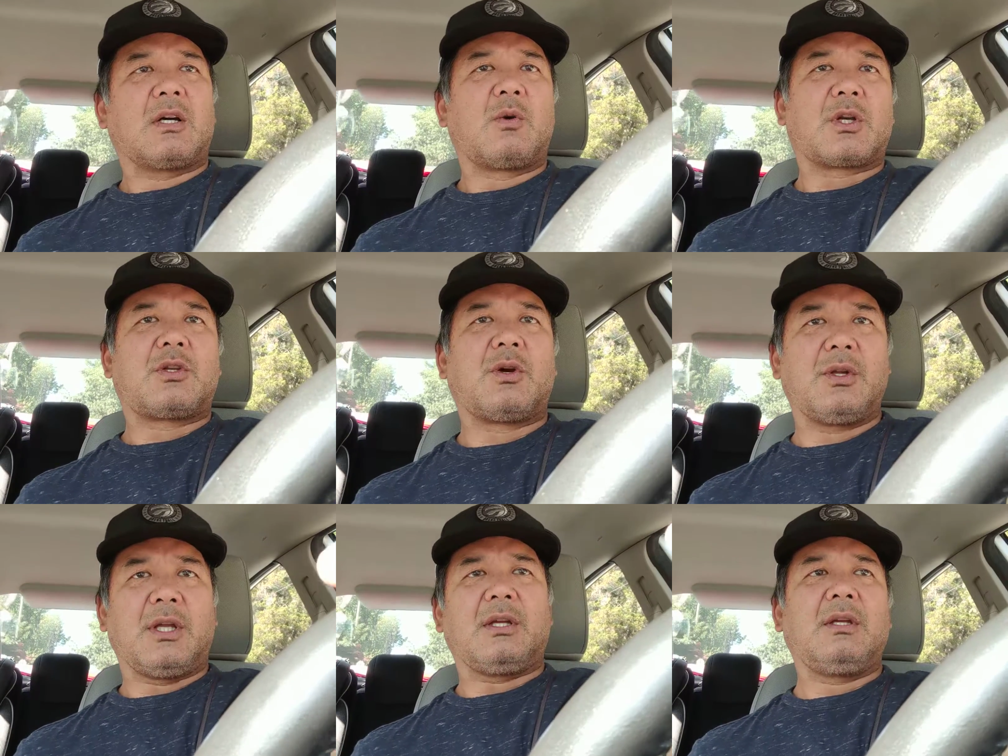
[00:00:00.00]
quick
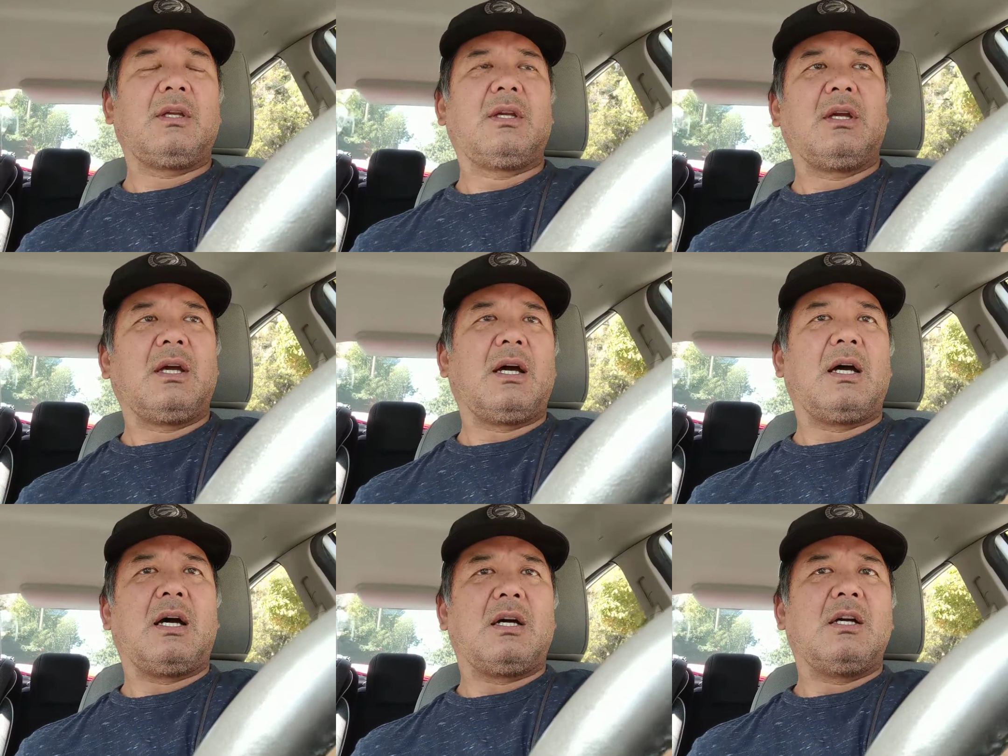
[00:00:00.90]
turning,
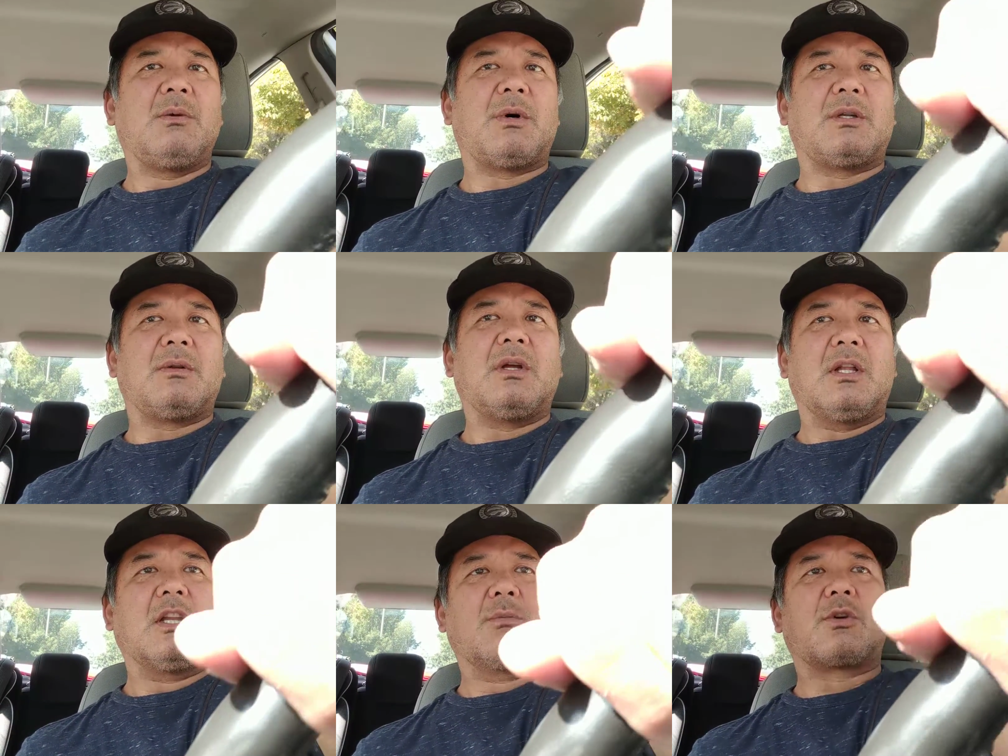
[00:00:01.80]
but
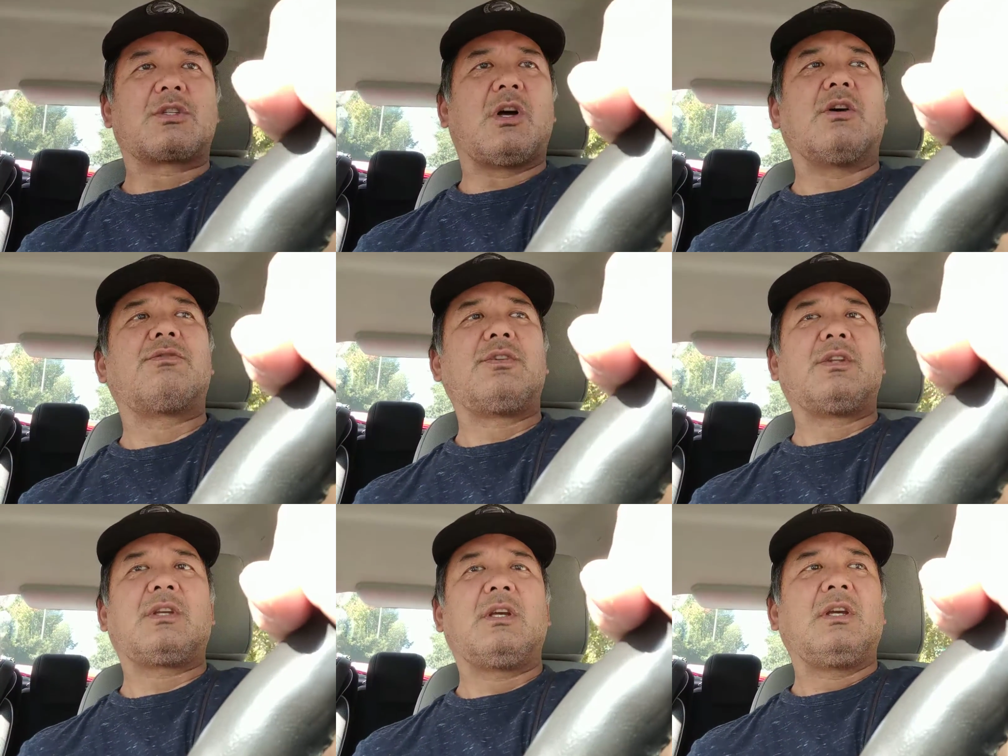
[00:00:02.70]
a little more solid
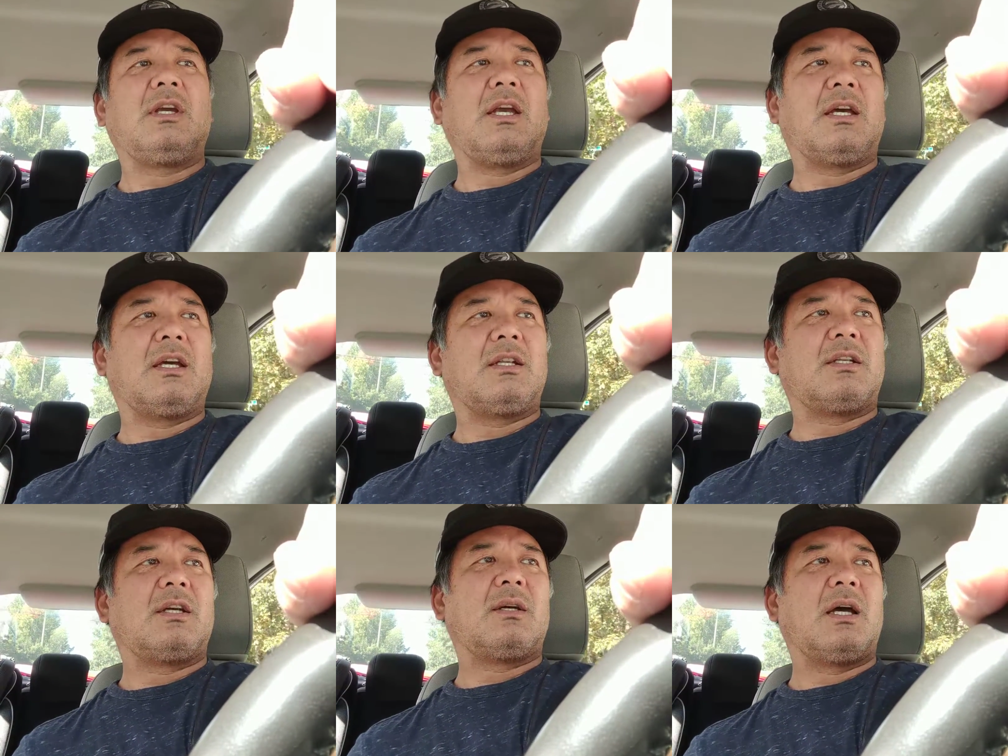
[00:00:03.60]
feeling,
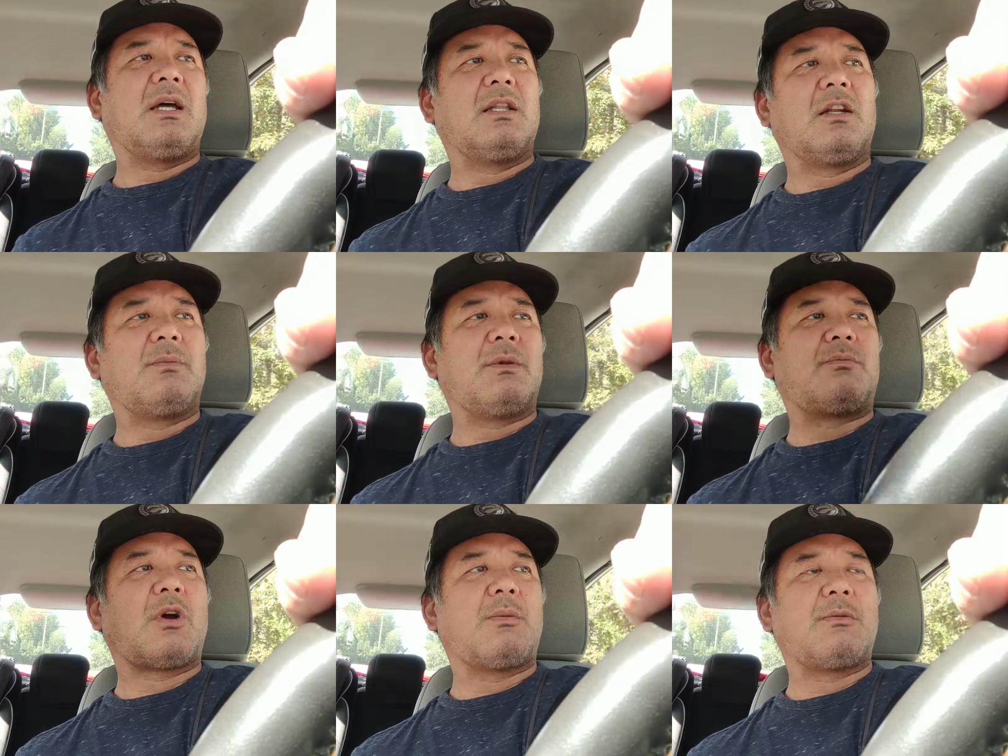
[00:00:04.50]
and a little bit
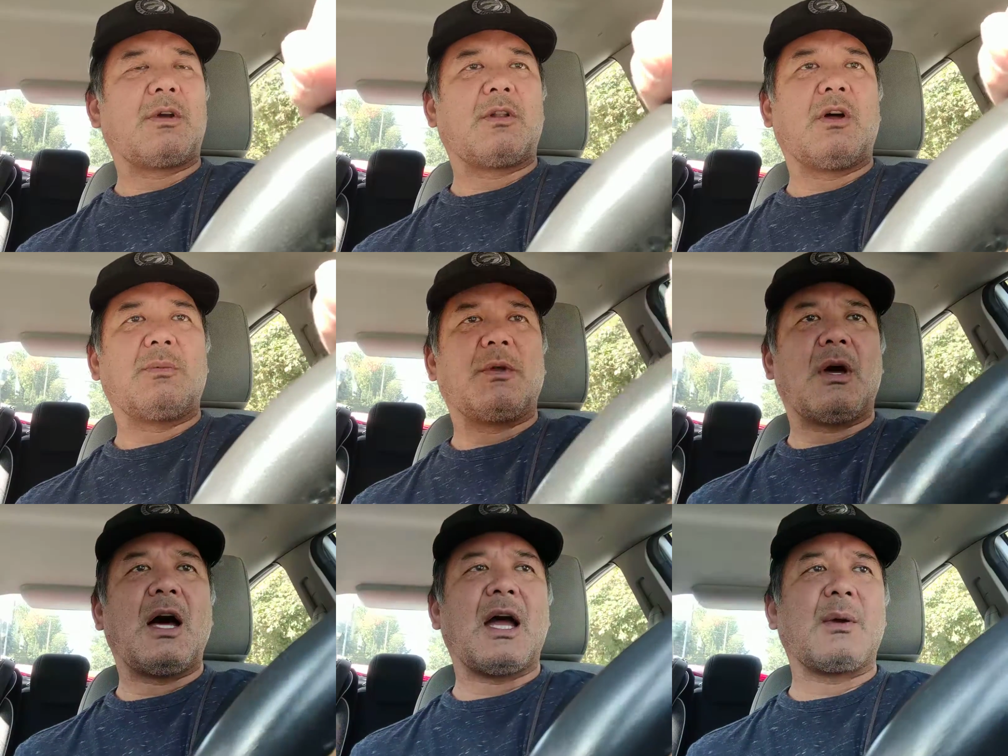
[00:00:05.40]
probably better
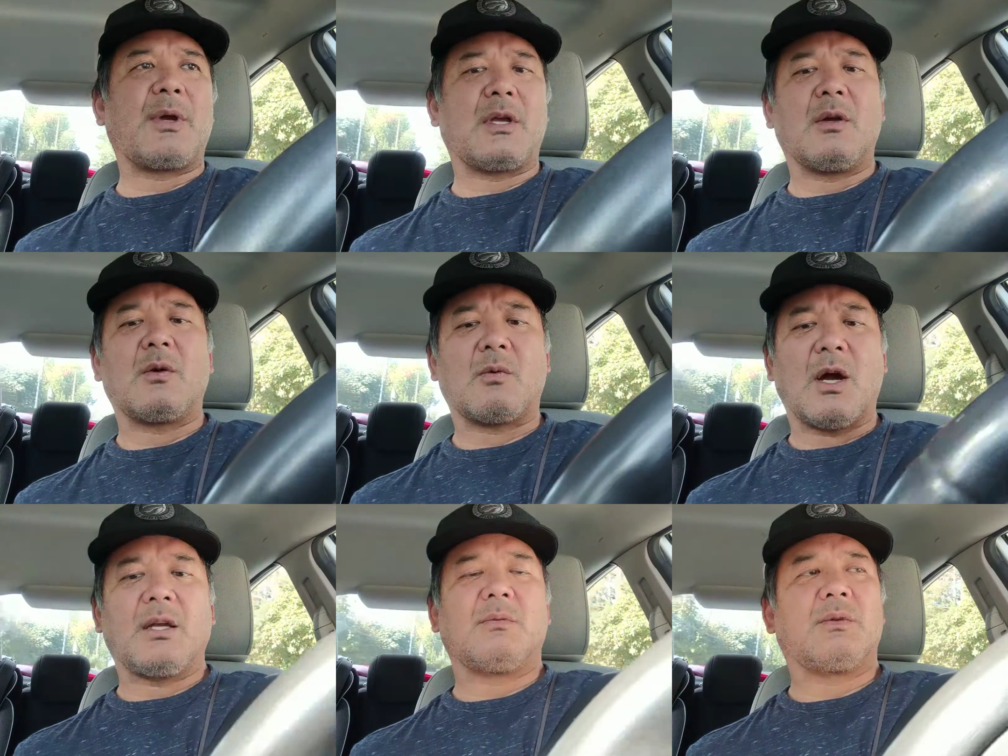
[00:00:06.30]
highway
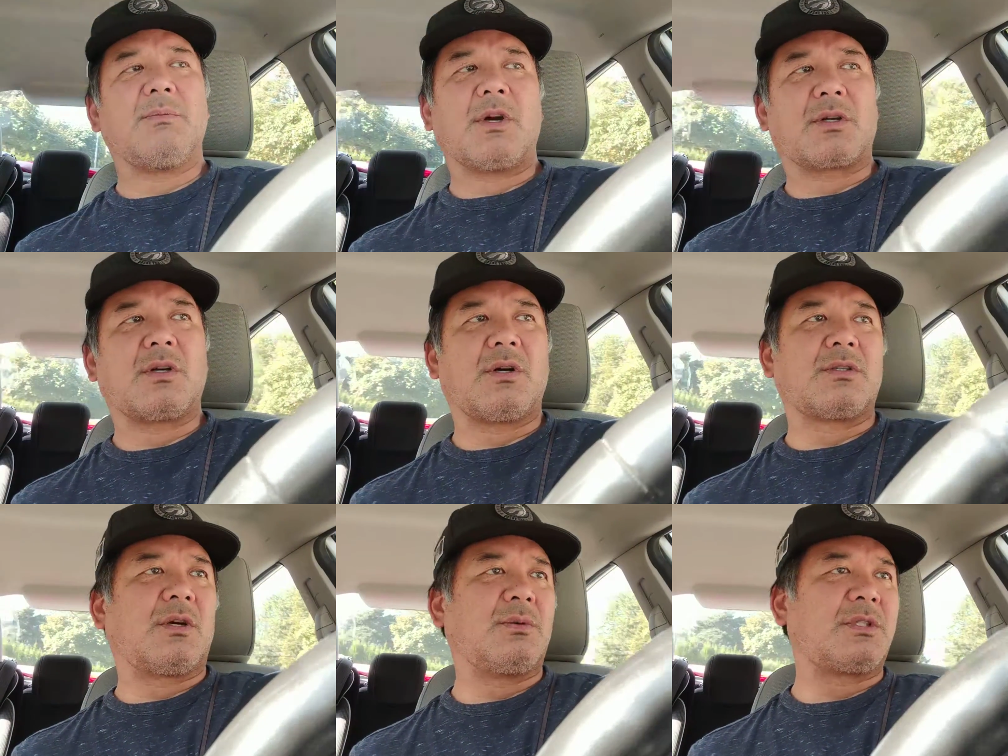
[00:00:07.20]
ride. American
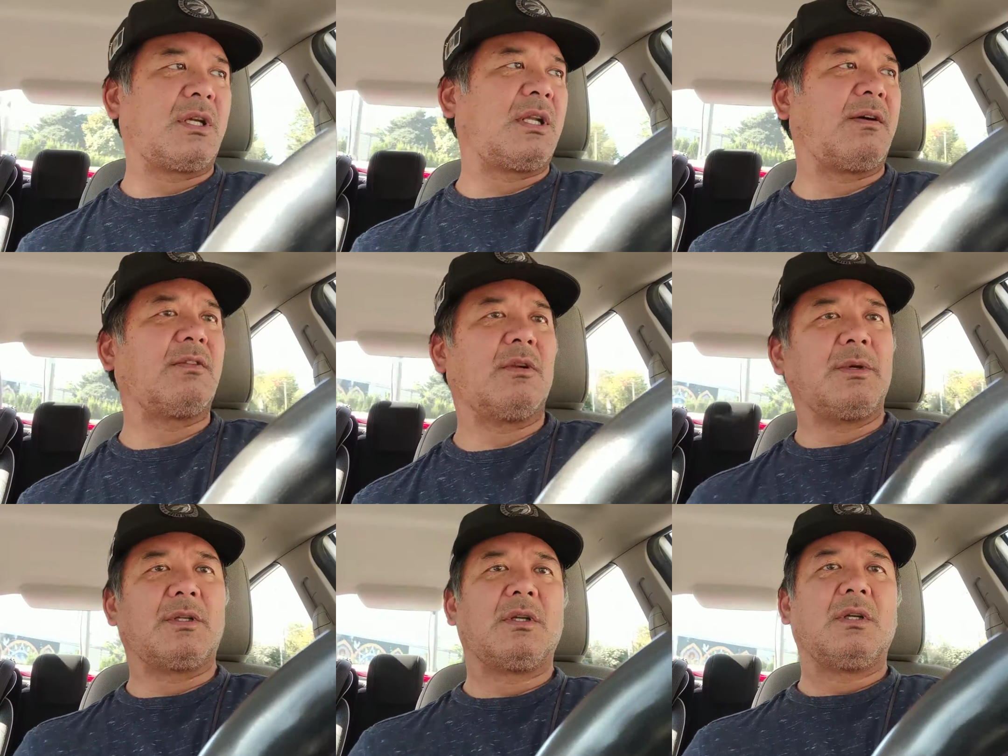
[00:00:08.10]
cars always tend to have a little
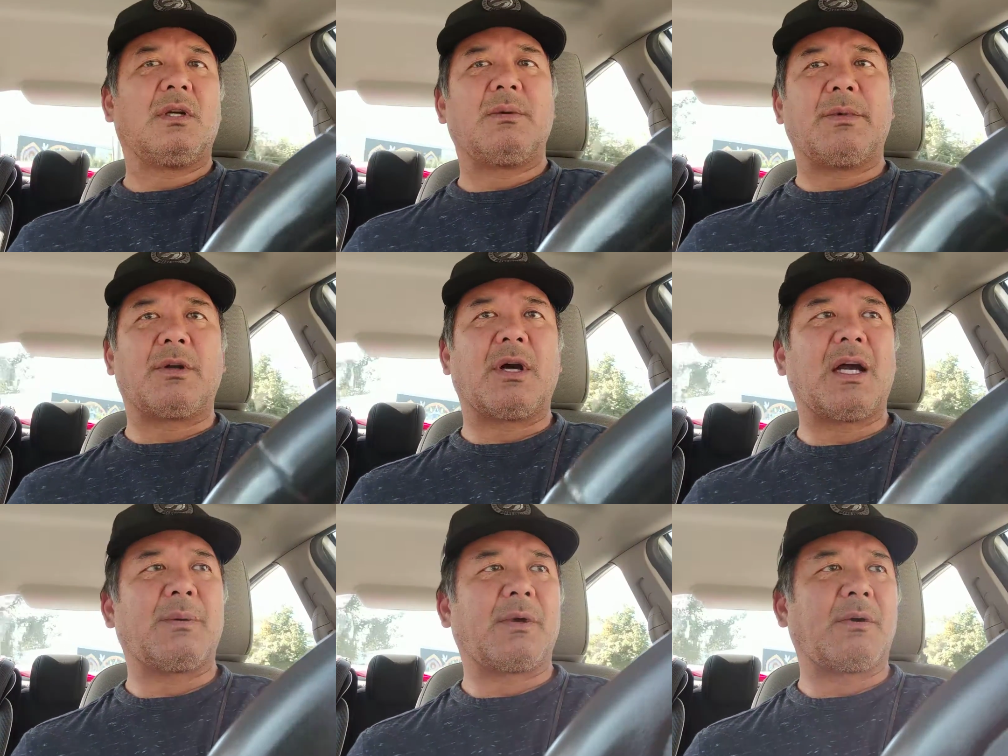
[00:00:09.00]
bit better
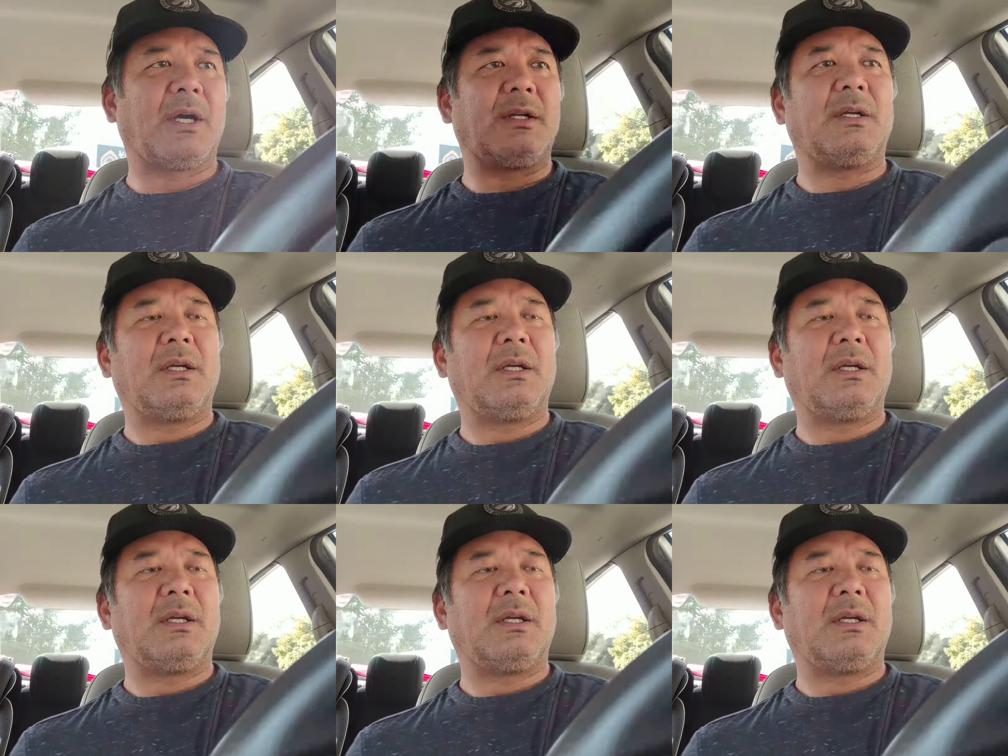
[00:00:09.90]
highway ride.